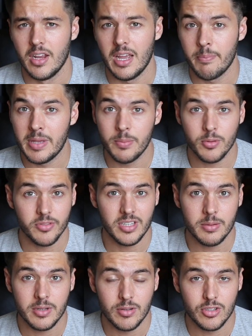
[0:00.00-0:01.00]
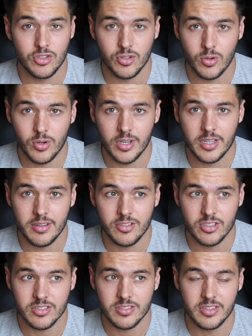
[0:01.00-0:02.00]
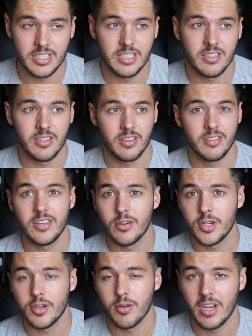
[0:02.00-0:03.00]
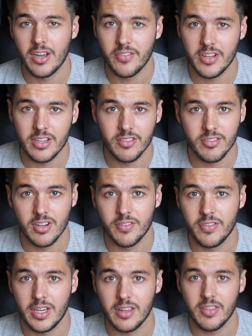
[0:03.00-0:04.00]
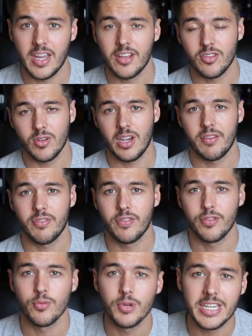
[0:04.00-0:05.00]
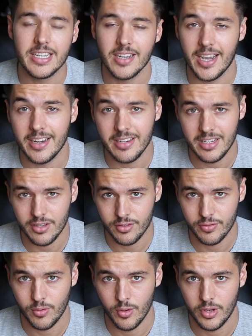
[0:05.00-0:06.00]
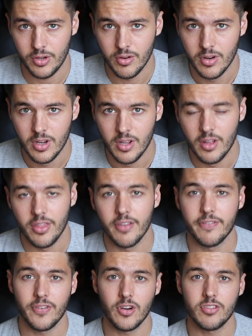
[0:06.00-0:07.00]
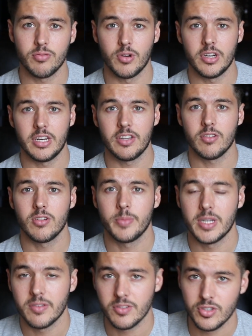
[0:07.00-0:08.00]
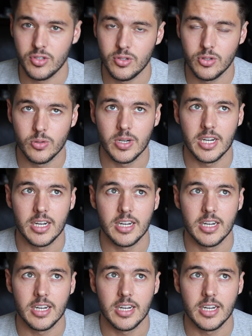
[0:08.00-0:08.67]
and people seem to enjoy just the theory crafting and stuff like that, so I have 3 ideas for you. The first one is going to be able to,